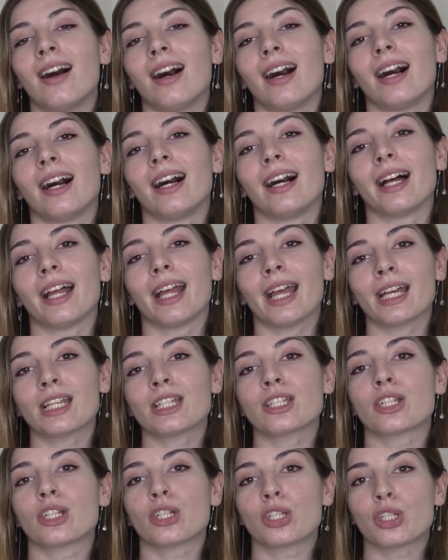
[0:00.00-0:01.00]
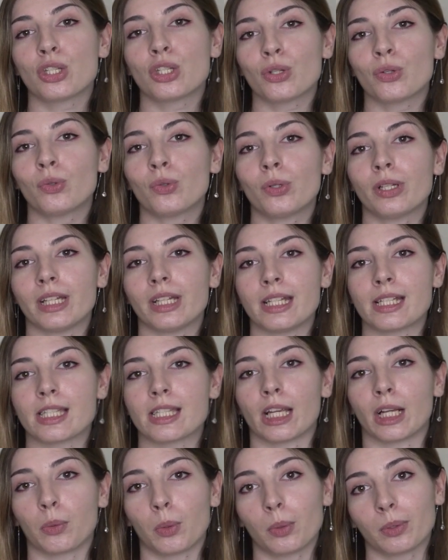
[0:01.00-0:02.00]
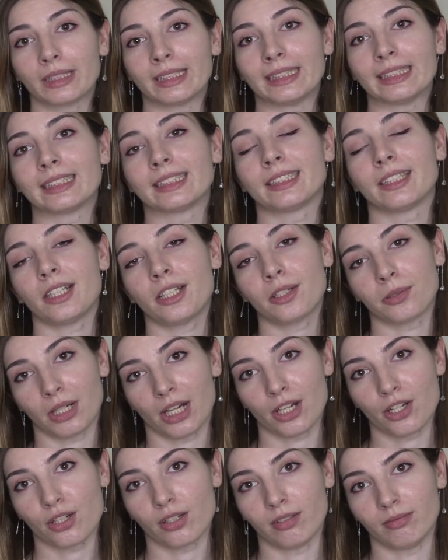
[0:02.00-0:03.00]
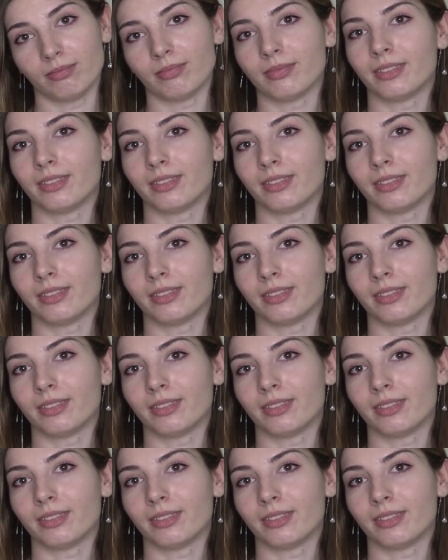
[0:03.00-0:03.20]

and to its equivalents in Russian.